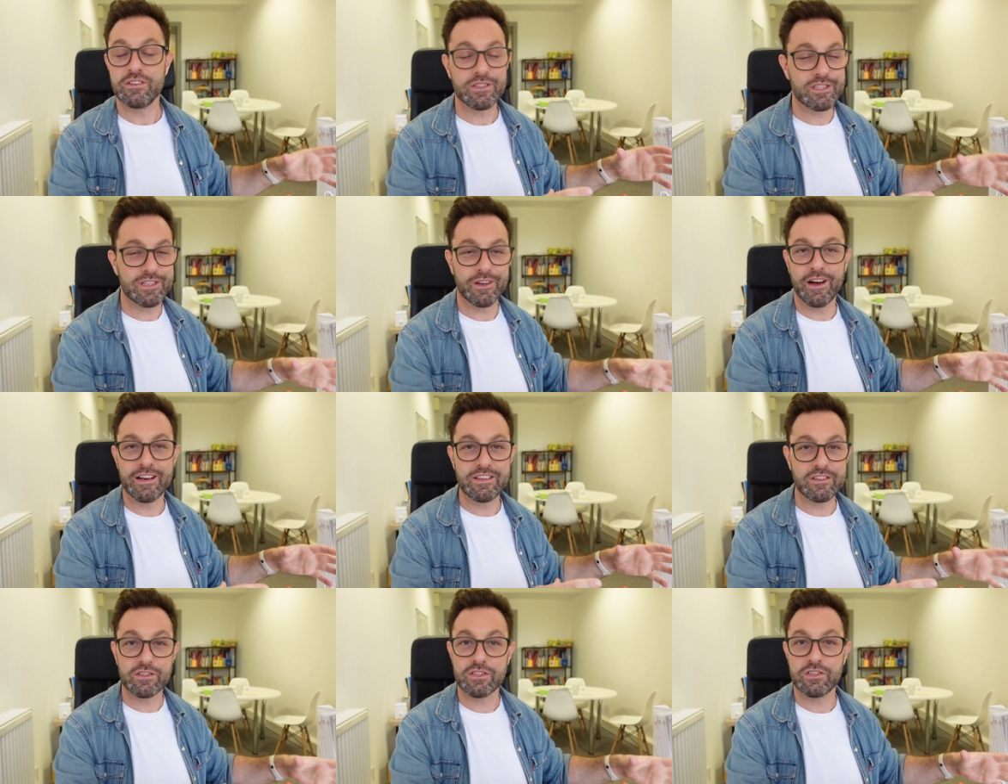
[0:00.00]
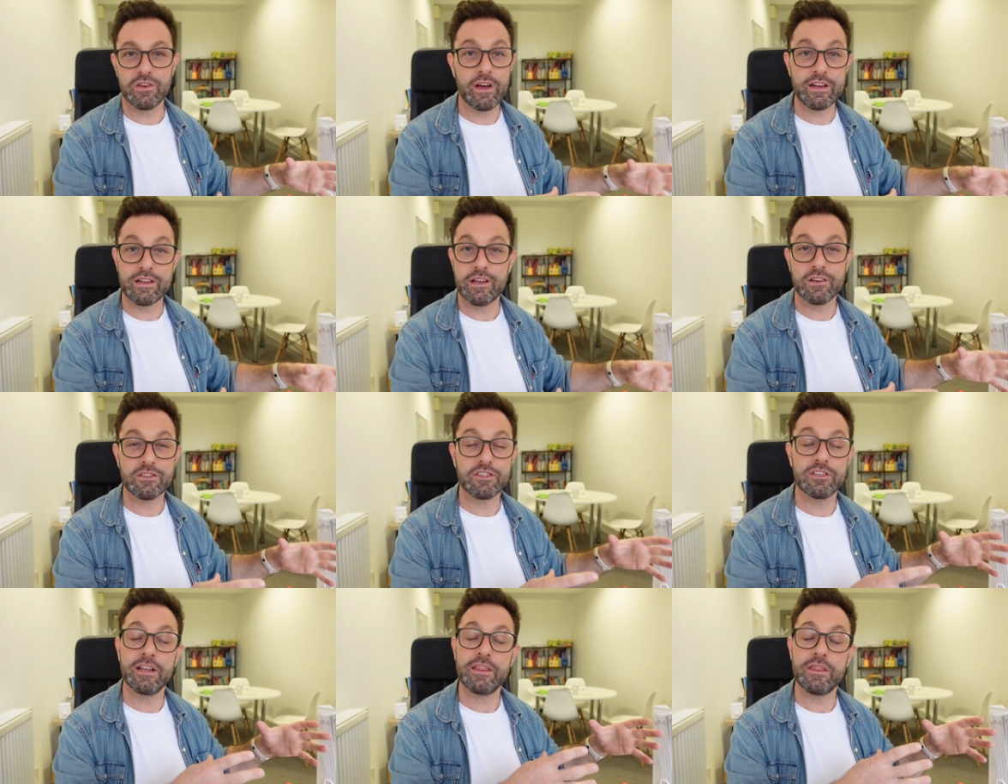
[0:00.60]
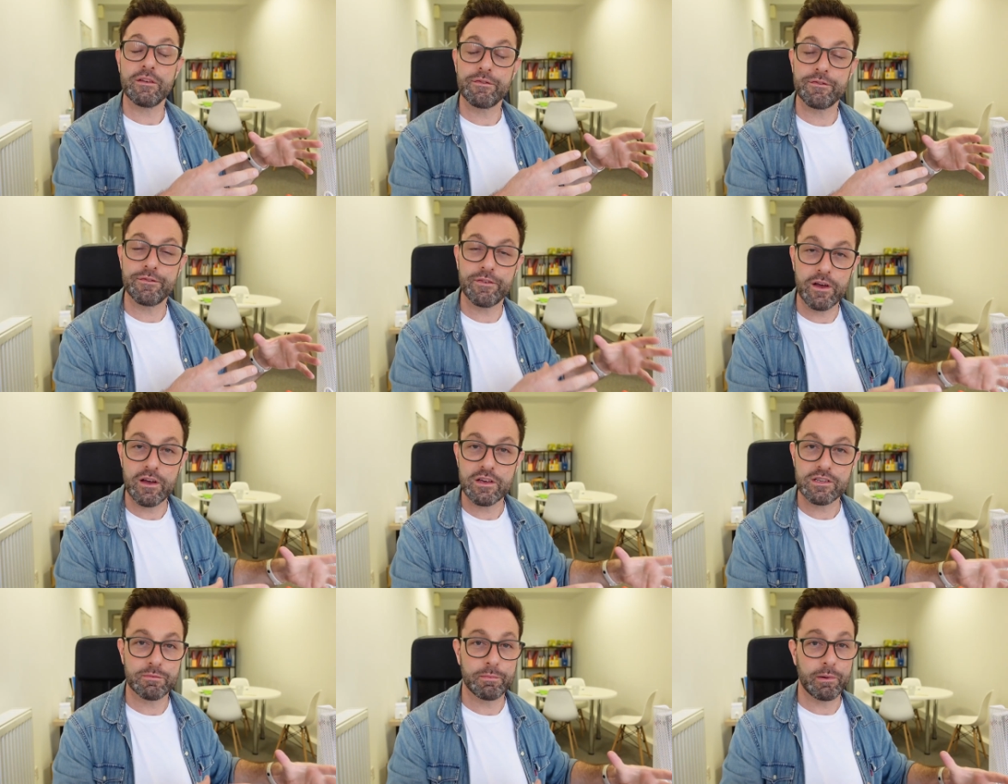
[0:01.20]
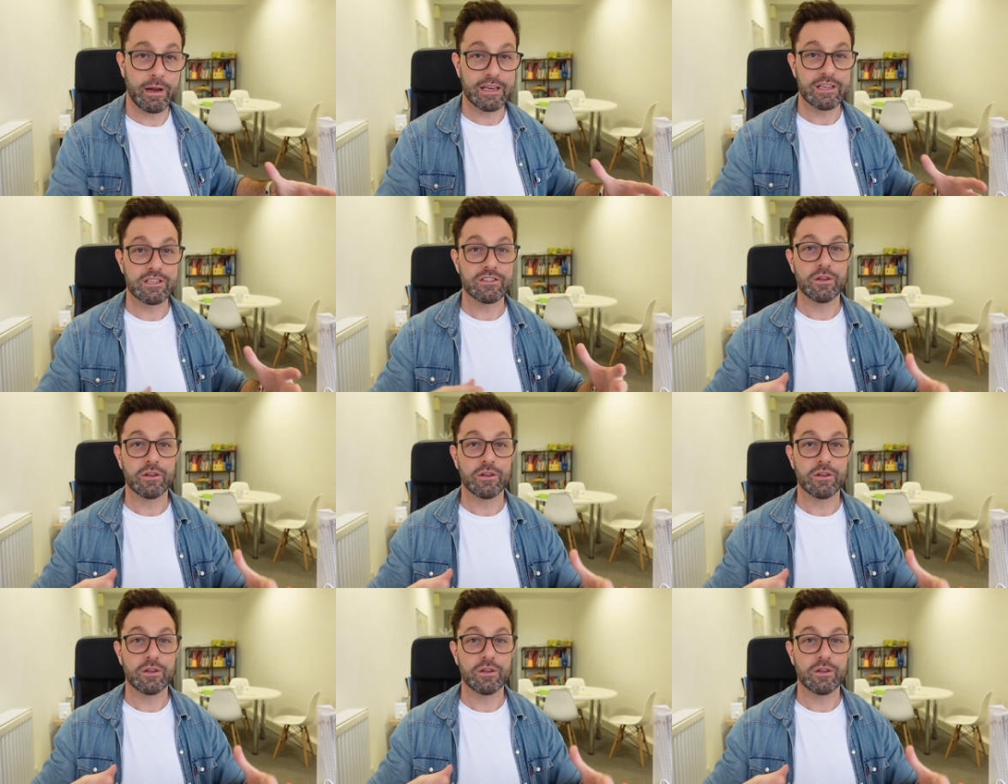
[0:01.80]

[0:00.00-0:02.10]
you started your side hustle in the first place,